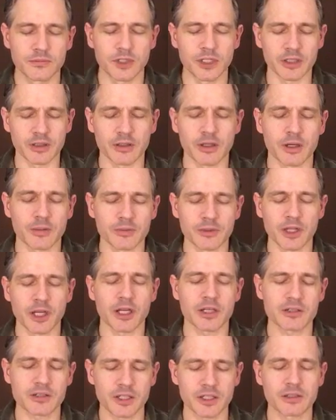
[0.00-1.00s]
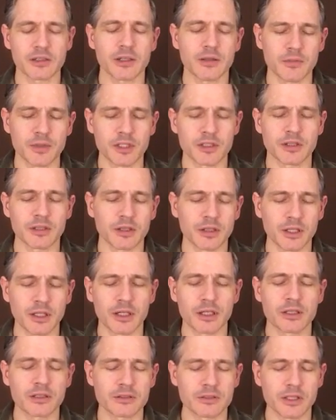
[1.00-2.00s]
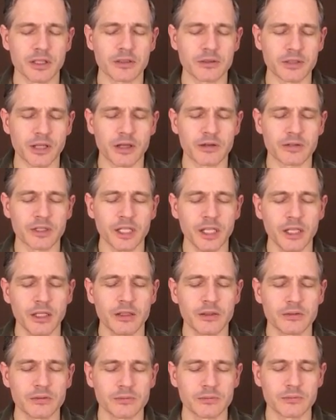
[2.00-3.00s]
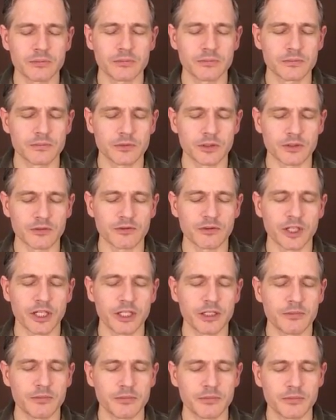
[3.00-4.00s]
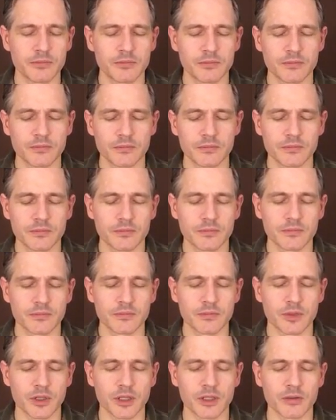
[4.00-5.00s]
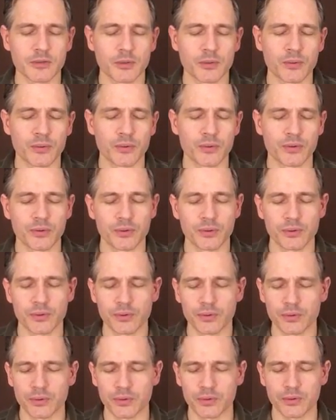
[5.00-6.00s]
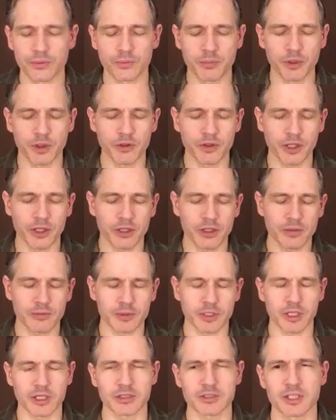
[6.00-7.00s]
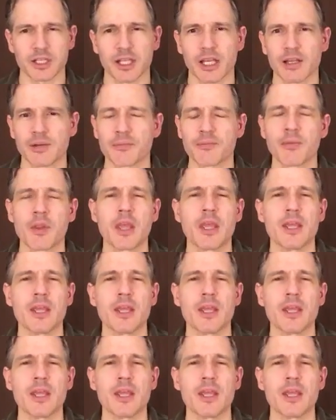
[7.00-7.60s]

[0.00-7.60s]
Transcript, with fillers: Let the carbon dioxide come into the lungs that are now inhaled, inflated, and blow that carbon dioxide out.